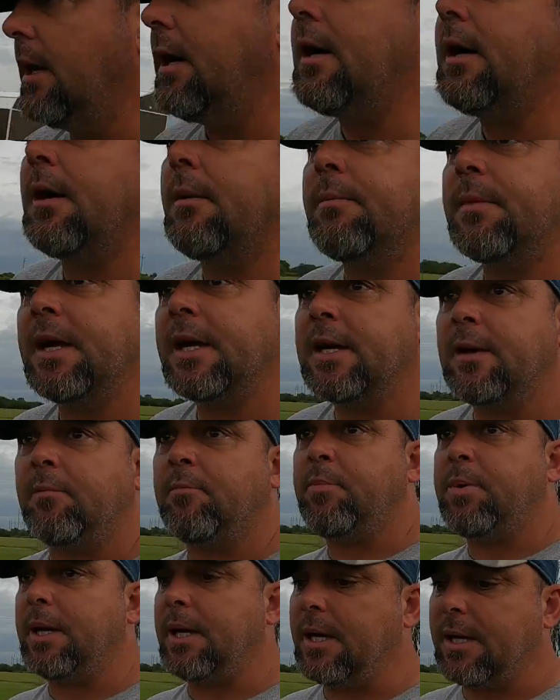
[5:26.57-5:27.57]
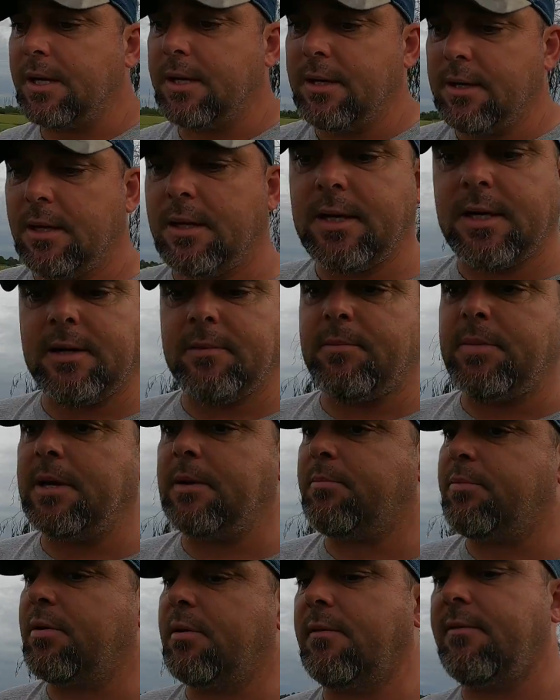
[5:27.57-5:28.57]
They get big,
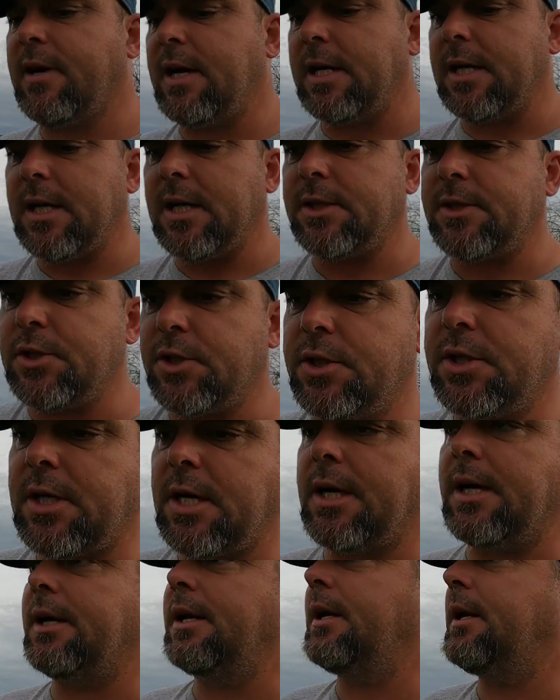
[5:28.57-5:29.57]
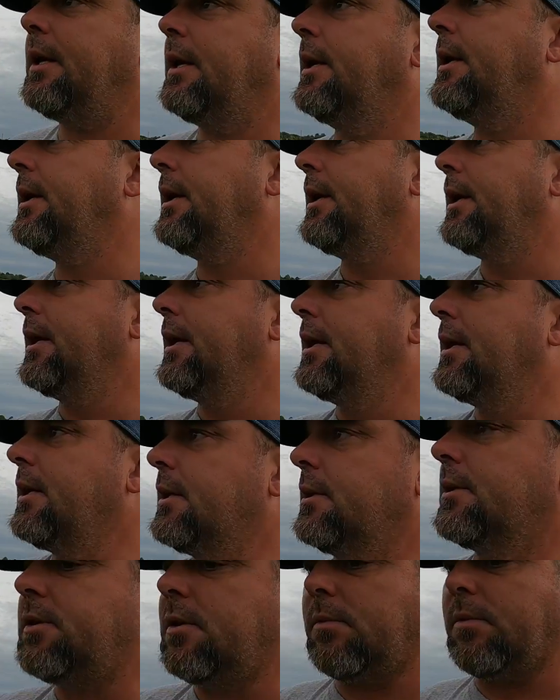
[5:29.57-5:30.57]
provide lots of shade.
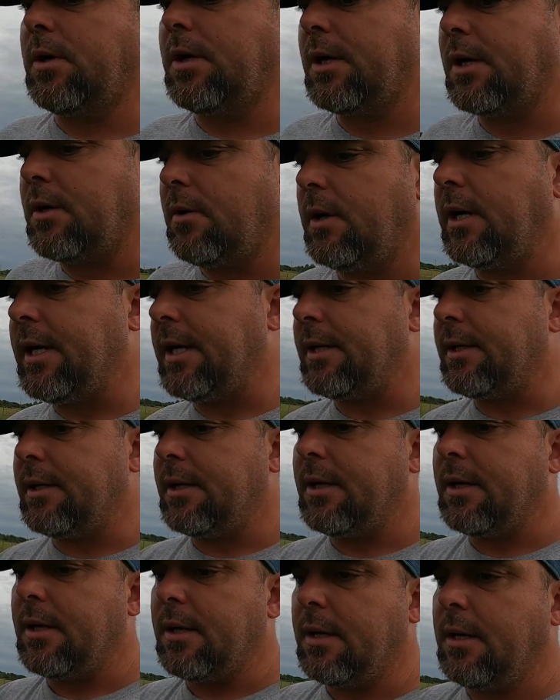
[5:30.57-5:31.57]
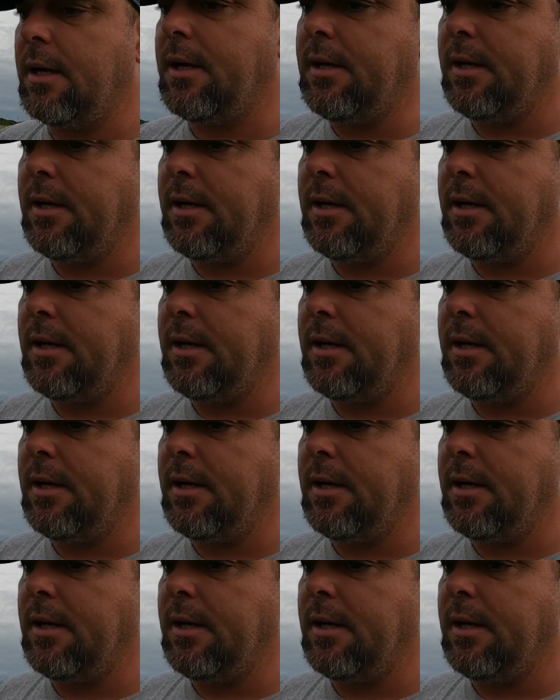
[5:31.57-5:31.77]
So we're gonna go ahead and